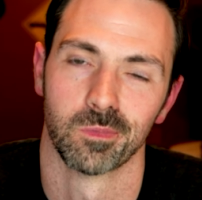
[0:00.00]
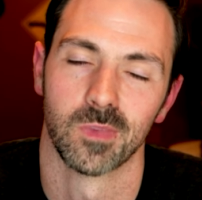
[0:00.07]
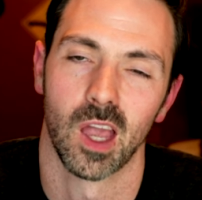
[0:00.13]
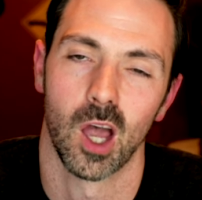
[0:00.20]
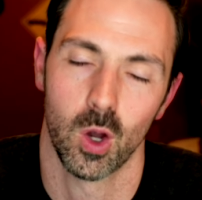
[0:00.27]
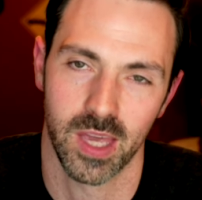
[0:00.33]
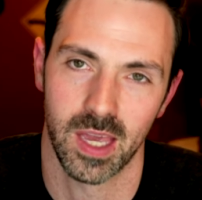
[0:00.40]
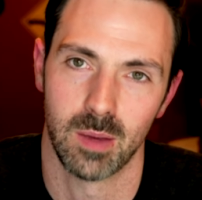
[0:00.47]

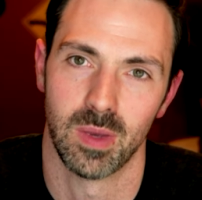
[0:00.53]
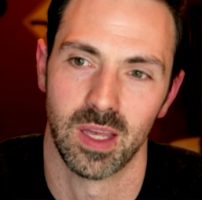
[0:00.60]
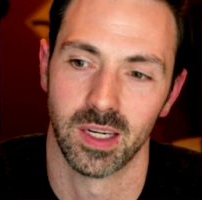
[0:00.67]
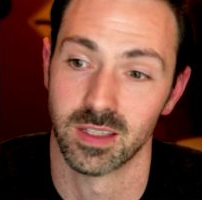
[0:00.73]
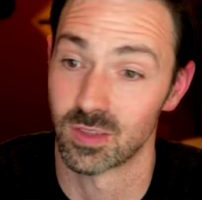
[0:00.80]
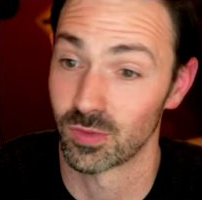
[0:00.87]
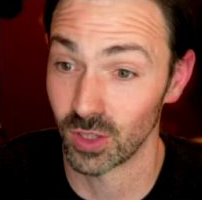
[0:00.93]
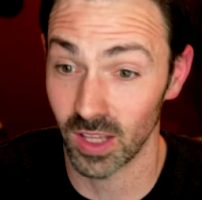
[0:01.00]
Okay,
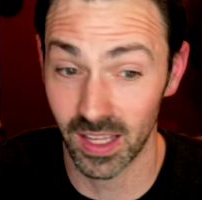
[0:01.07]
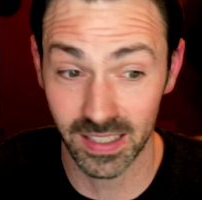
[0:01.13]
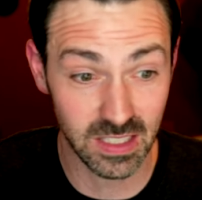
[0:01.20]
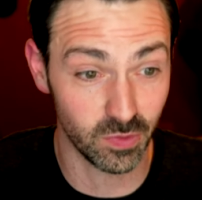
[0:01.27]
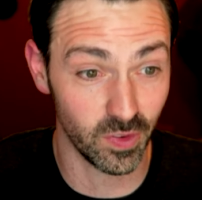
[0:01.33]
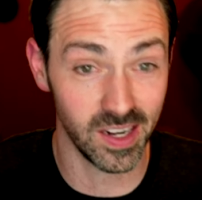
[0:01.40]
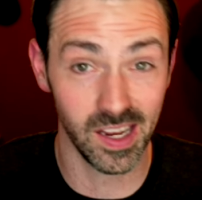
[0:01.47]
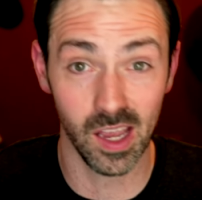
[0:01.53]
minions. If you like this
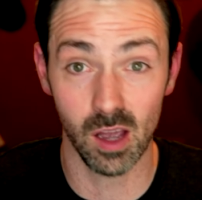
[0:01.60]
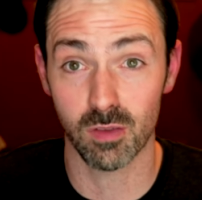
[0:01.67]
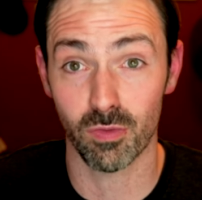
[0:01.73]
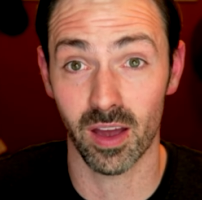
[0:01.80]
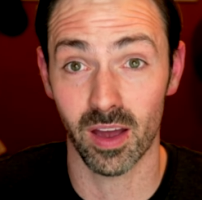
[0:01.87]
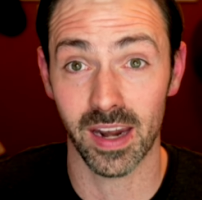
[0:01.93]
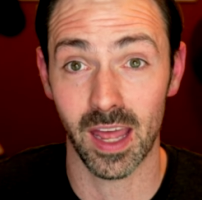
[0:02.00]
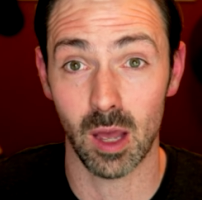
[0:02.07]
video, you
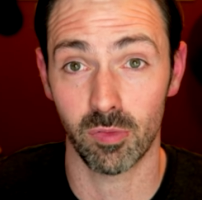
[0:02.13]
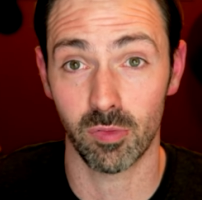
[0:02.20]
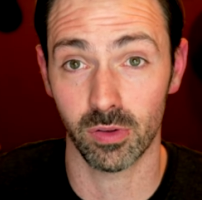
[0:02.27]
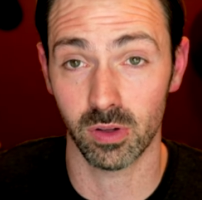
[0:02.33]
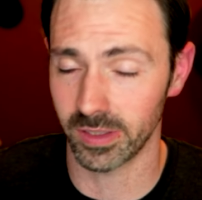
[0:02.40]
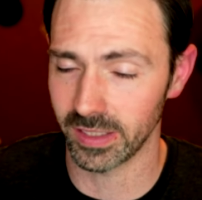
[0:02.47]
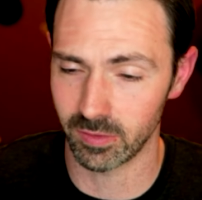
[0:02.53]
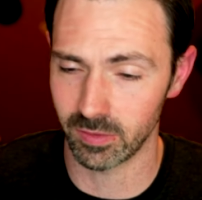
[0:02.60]
found it
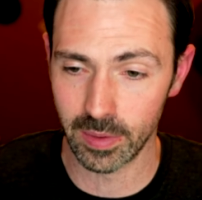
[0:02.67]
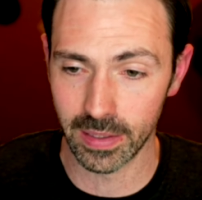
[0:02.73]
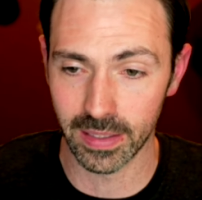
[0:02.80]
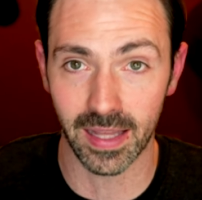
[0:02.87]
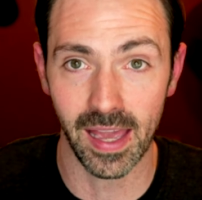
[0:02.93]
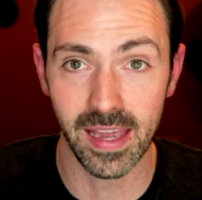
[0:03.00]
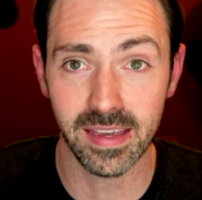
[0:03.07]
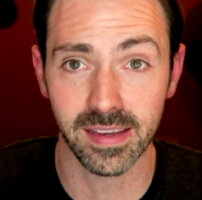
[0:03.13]
helpful, leave me a
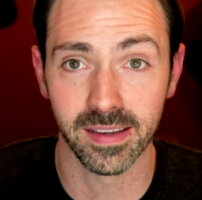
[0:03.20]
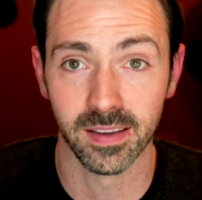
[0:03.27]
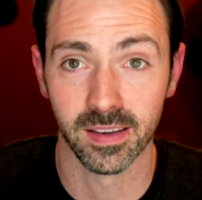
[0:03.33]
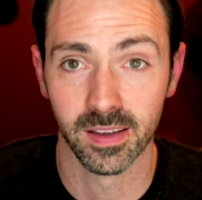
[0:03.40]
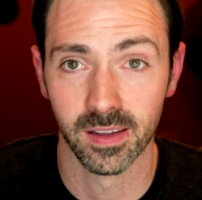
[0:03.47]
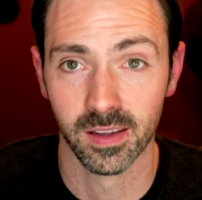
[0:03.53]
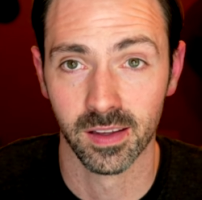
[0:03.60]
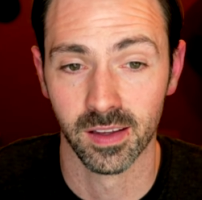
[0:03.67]
like.
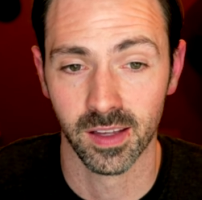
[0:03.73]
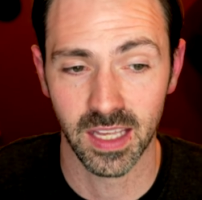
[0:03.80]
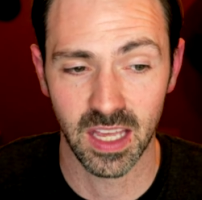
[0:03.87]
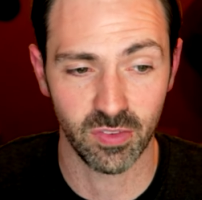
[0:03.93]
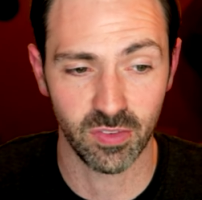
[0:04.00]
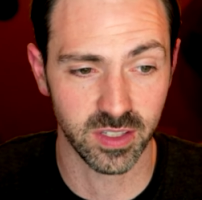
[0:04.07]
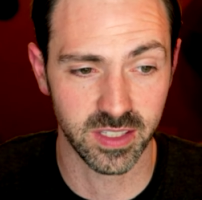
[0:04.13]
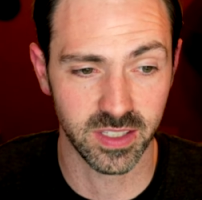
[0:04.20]
If
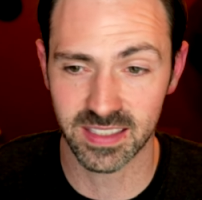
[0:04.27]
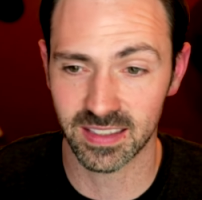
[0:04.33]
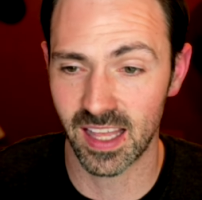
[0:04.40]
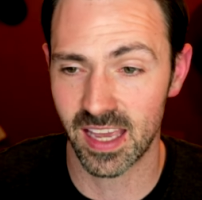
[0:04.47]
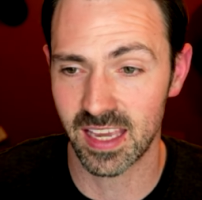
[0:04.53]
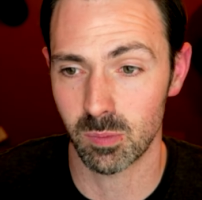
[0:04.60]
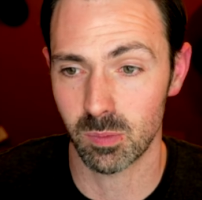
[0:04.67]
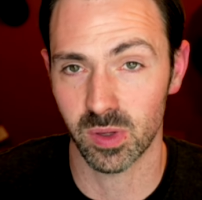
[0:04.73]
you
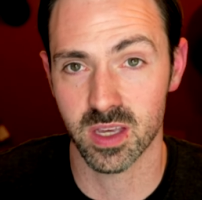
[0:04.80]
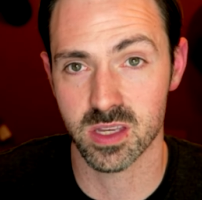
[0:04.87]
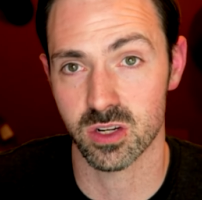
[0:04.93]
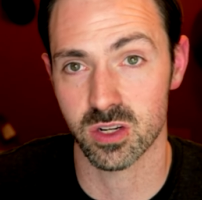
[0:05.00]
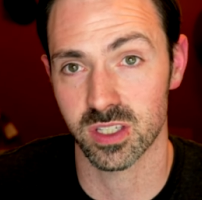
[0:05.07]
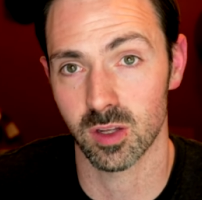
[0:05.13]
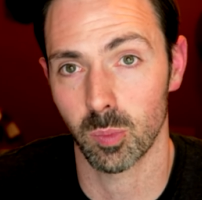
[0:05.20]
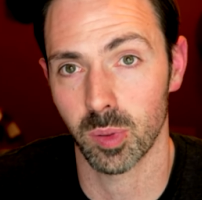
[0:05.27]
dislike it because you're
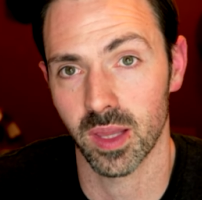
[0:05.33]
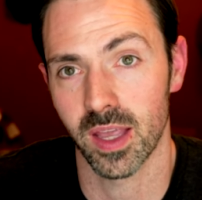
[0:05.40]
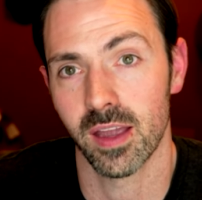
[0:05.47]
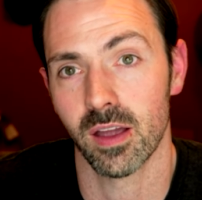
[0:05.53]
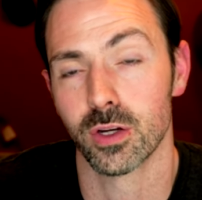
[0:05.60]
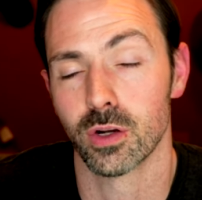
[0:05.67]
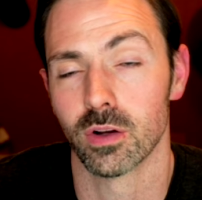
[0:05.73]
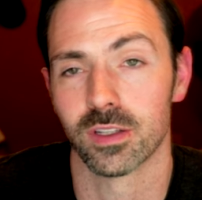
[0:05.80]
still playing
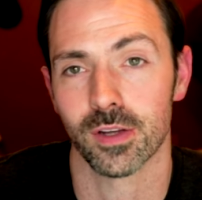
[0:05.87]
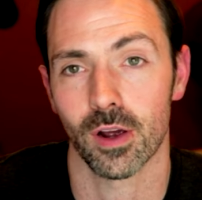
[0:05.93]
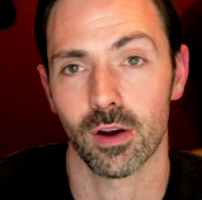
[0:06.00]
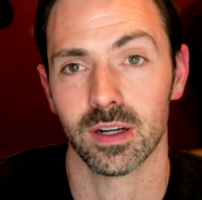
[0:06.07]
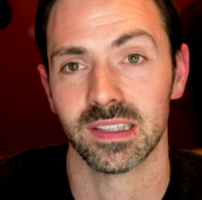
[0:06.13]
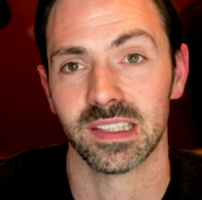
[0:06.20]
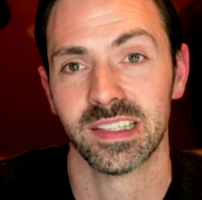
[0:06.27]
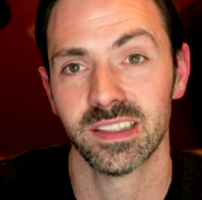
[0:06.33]
on your Atari
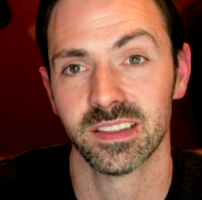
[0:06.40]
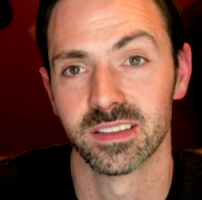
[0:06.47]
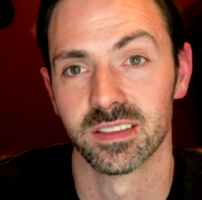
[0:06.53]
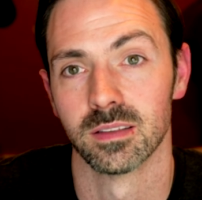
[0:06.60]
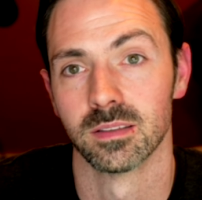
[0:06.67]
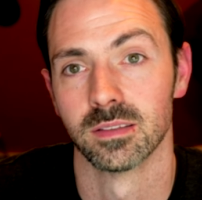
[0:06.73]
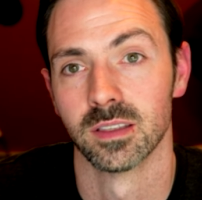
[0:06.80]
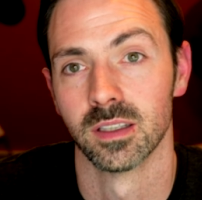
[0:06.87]
Lynx,
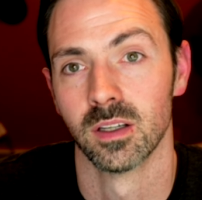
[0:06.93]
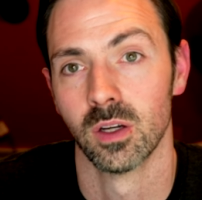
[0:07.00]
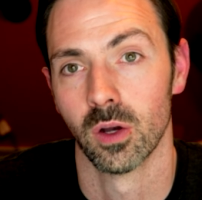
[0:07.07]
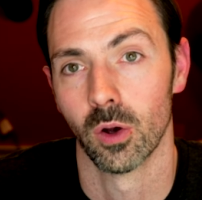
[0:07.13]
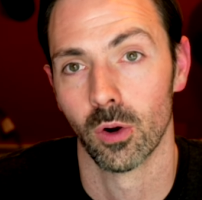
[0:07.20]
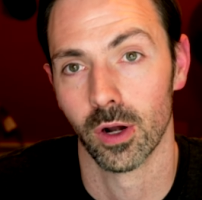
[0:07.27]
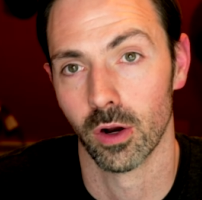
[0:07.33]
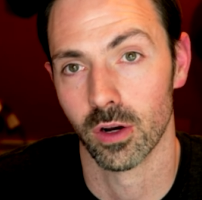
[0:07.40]

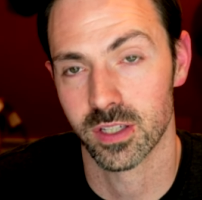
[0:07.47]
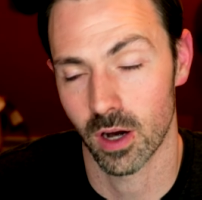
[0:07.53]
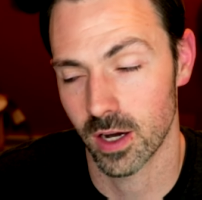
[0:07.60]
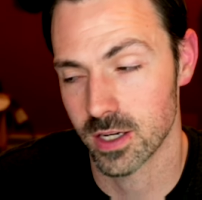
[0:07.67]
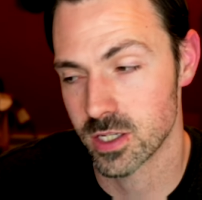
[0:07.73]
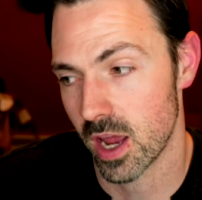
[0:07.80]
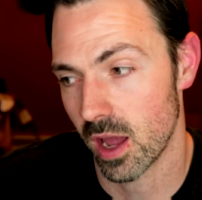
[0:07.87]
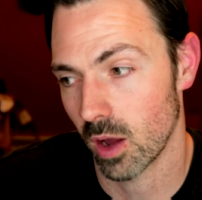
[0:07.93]
or your Atari
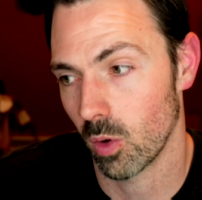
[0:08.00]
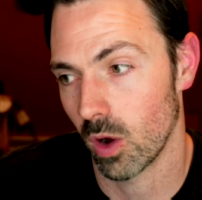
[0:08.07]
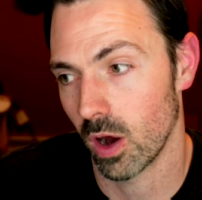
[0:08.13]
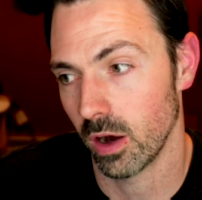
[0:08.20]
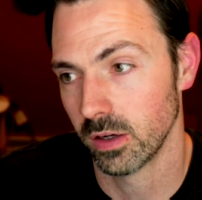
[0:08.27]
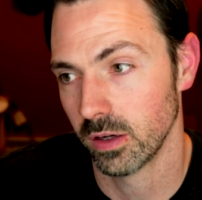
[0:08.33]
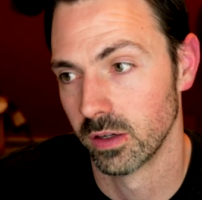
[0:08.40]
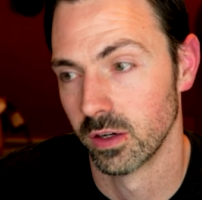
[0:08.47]

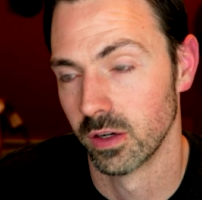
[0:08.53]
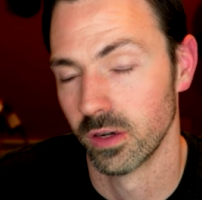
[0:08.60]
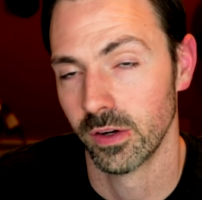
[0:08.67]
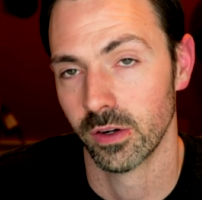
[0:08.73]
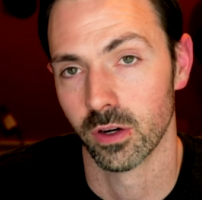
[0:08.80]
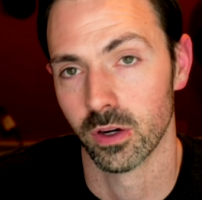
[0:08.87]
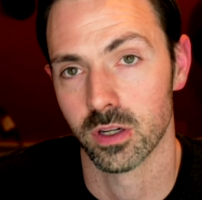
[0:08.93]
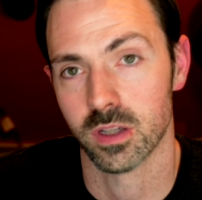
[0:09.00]
Jaguar,
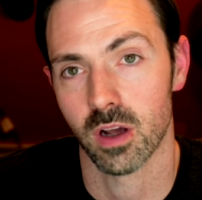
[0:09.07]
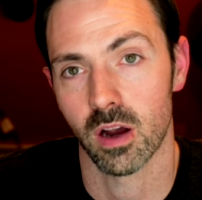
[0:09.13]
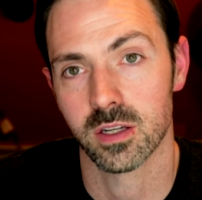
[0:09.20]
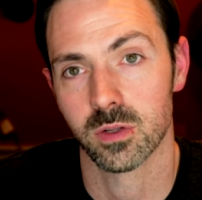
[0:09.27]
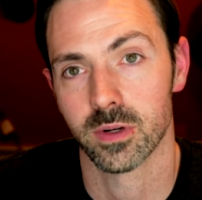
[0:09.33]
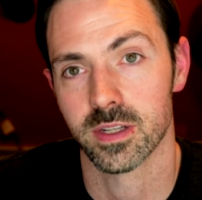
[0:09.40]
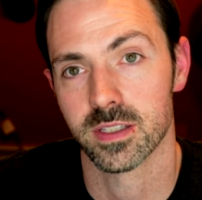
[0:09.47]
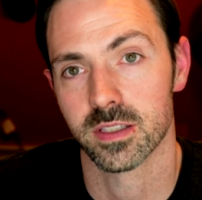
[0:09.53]
or your Atari
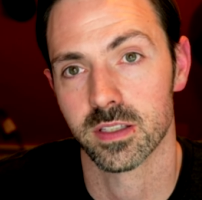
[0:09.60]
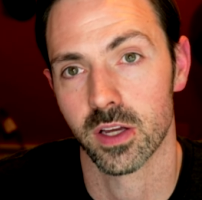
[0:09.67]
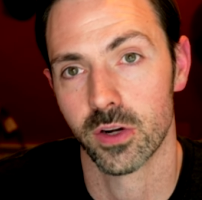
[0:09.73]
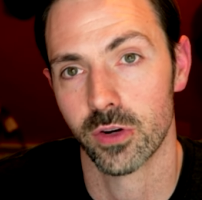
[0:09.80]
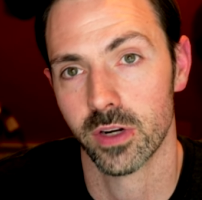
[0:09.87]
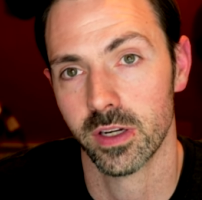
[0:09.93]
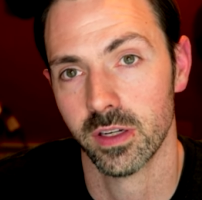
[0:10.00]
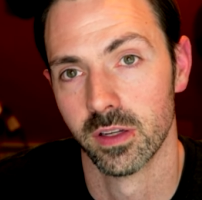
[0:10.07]
twenty-six
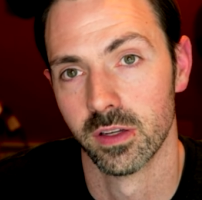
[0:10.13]
hundred,